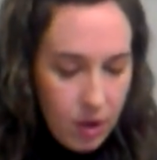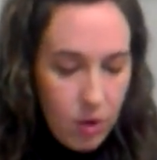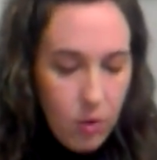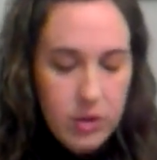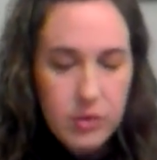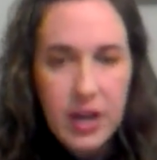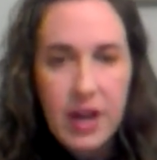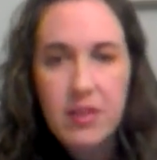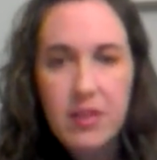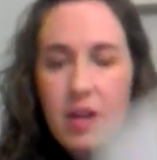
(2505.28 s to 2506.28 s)
Once we
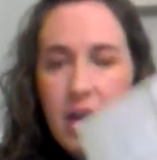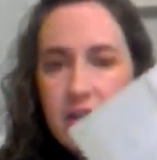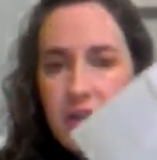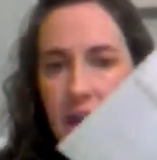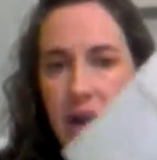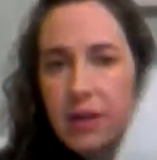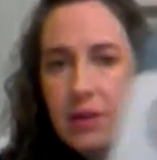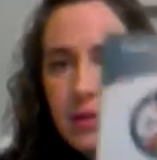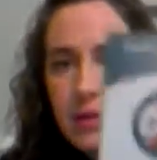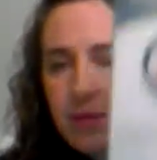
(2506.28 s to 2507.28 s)
have the launch guide,
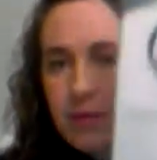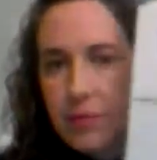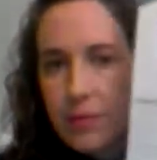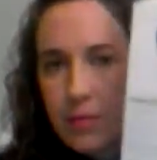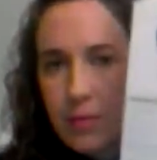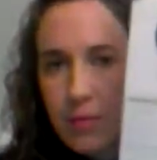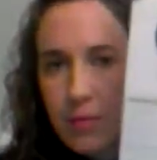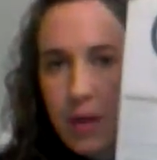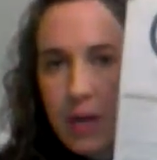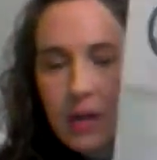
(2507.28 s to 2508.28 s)
we're
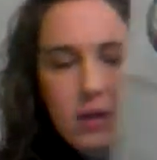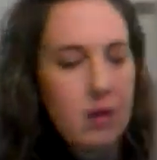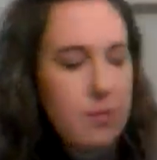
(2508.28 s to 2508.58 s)
right here.